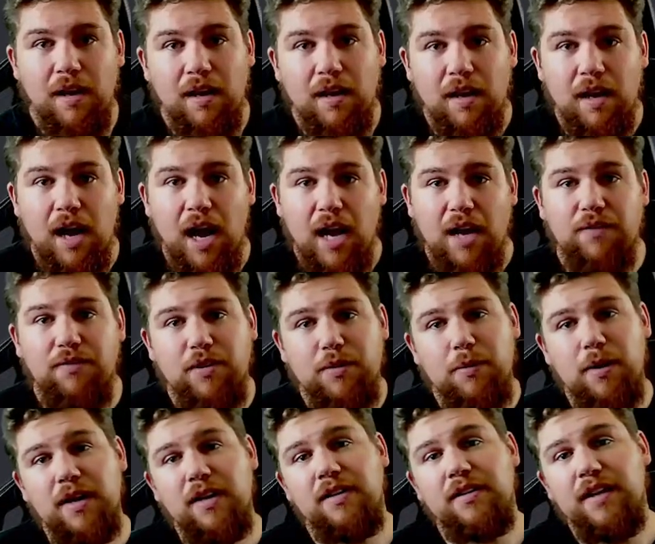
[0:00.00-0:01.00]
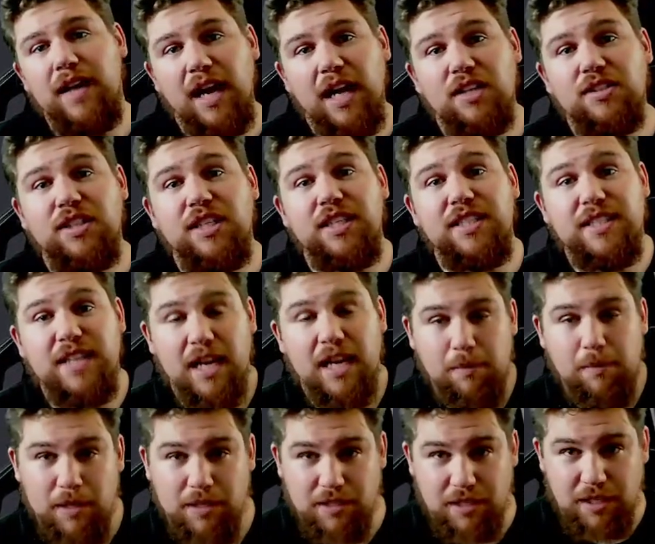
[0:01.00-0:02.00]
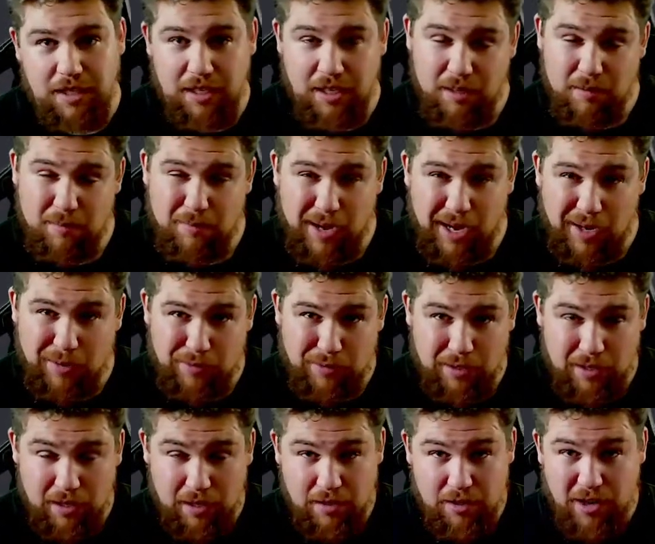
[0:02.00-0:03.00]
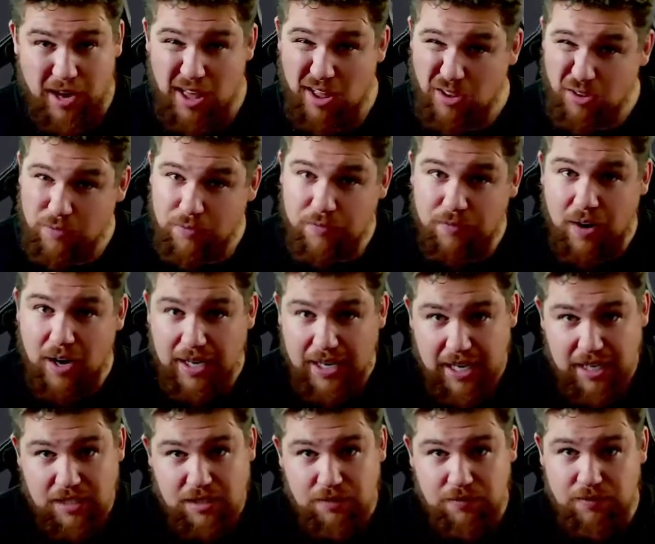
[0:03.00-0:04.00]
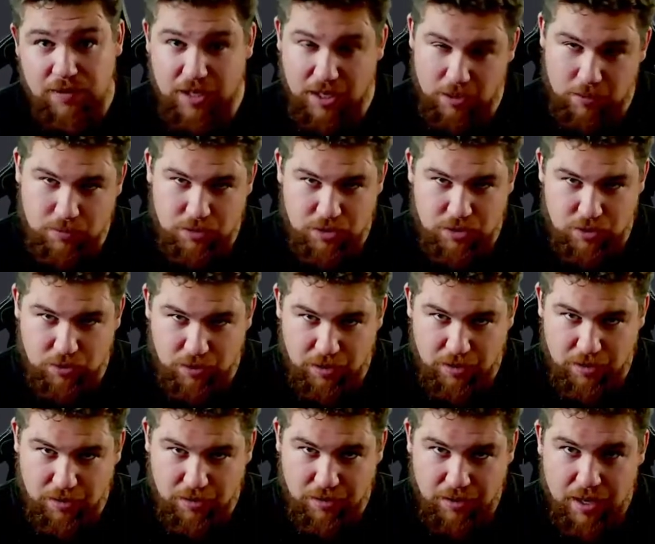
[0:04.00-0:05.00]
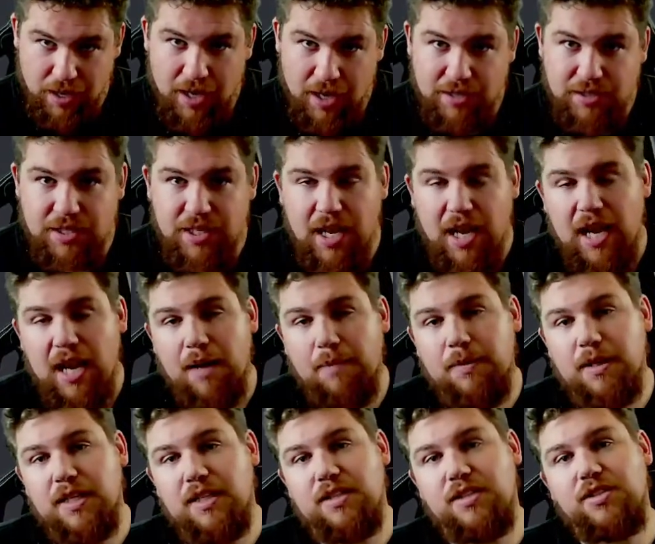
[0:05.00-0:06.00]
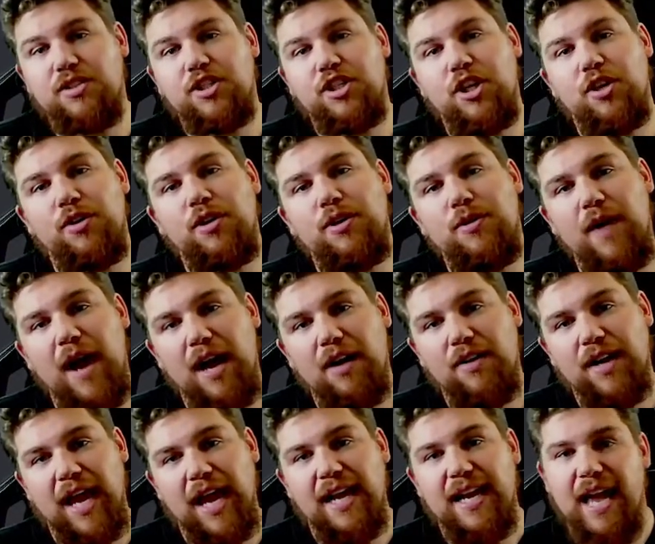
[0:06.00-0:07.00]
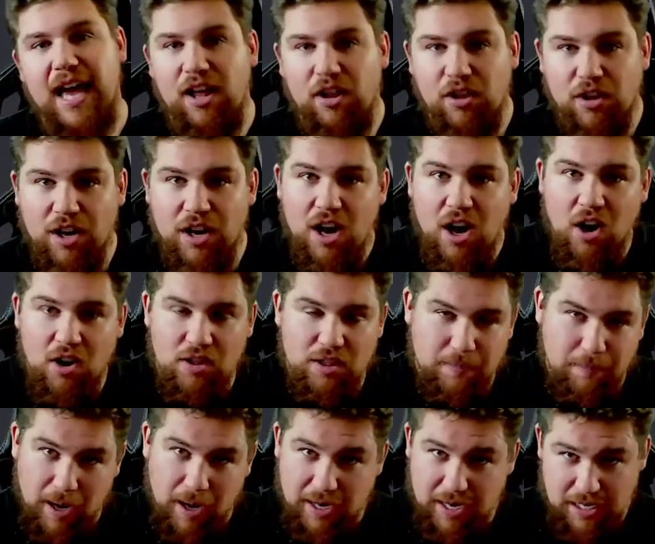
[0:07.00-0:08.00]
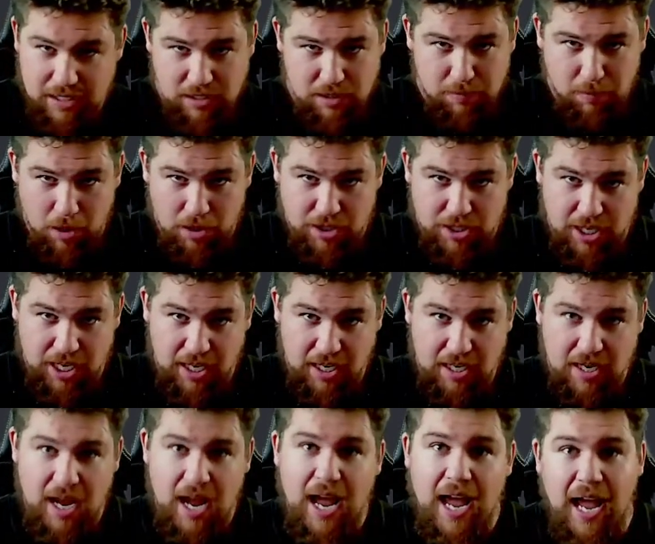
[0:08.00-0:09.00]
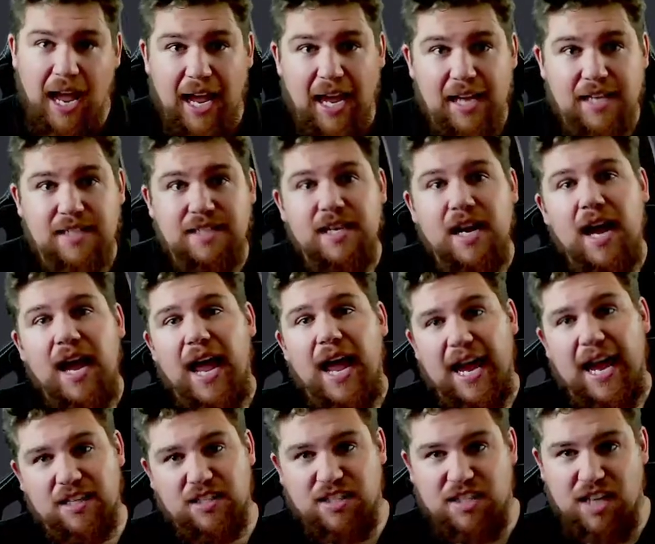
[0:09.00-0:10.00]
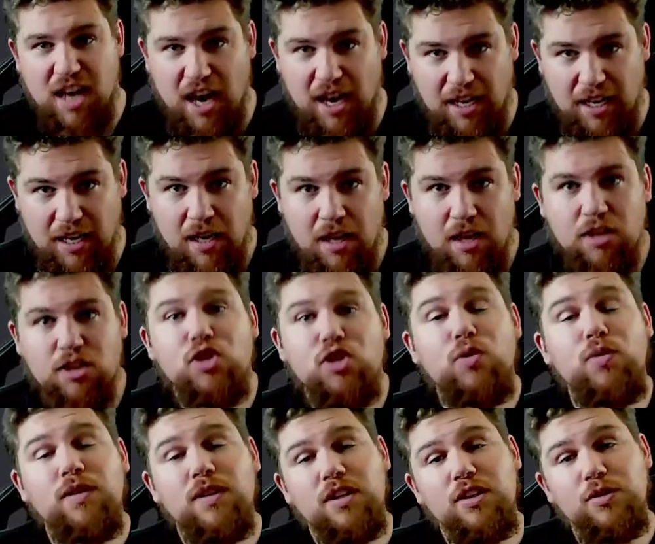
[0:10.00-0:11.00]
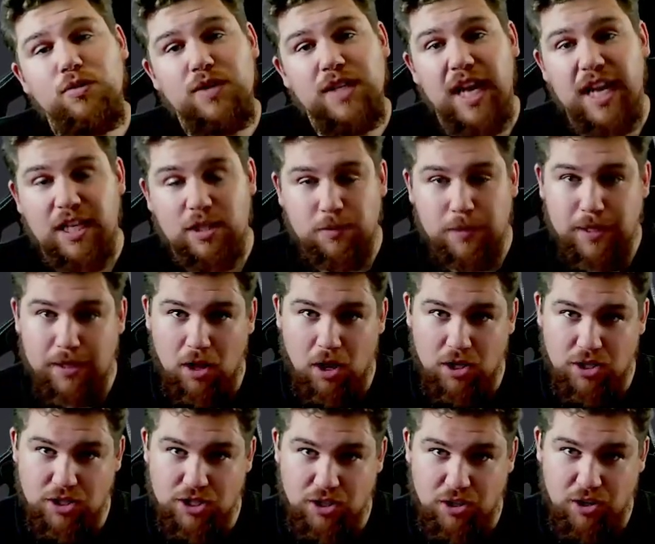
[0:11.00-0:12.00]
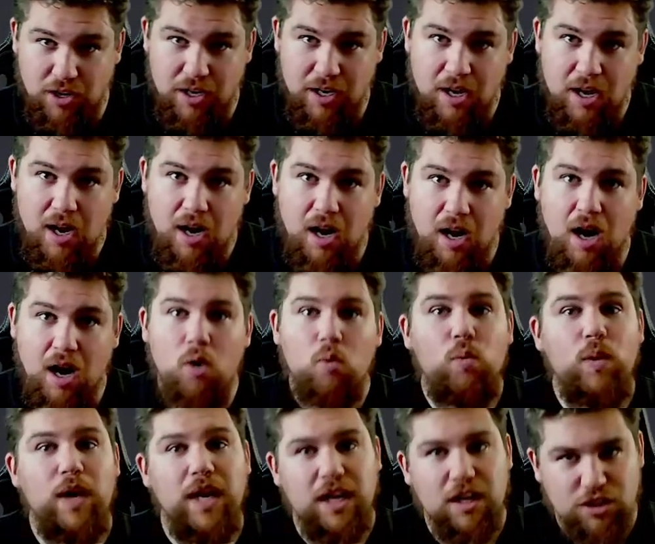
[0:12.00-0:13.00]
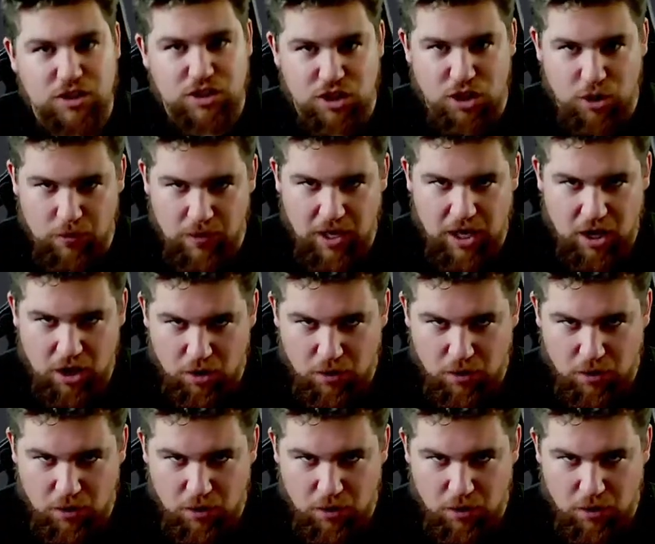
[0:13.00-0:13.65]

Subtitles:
Hi everyone, LT Snake Plissken here, back with another Elk Finance video tutorial. Today I'm going to show you how to get ELK on the Binance Smart Chain and XDAI, two of the new chains we launched on a week or so ago.